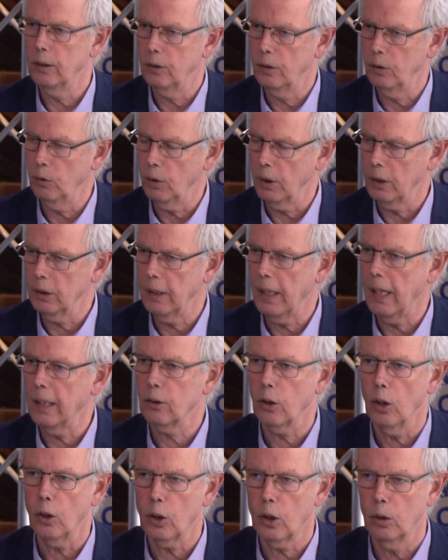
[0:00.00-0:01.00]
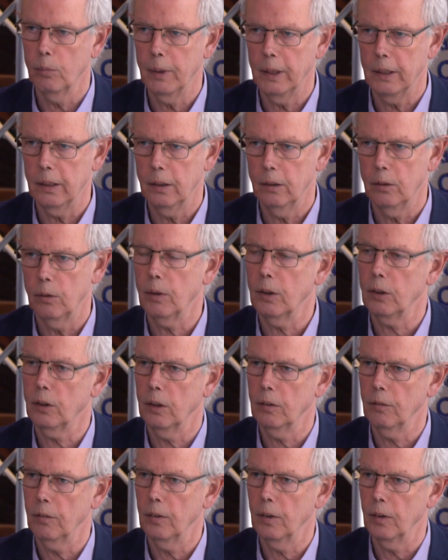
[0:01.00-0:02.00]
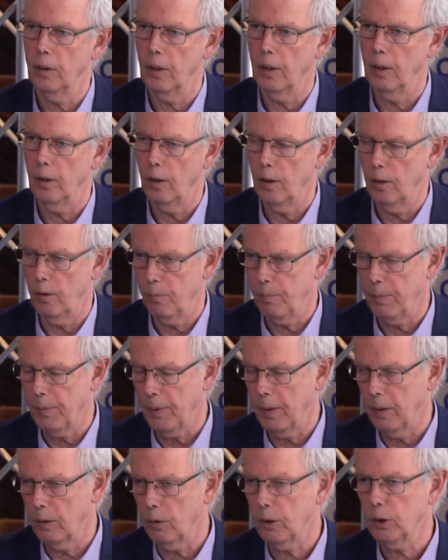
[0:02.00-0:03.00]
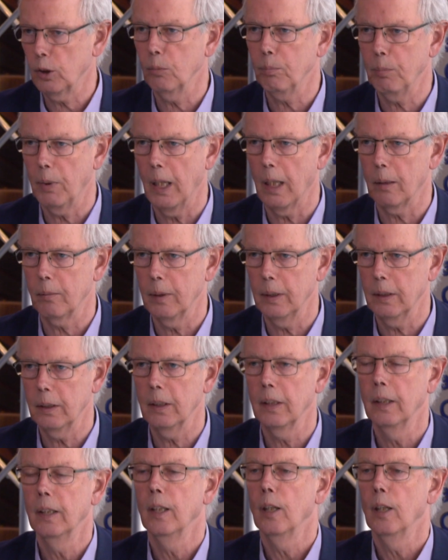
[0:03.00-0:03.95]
During the ad hoc committee, the Russian parliament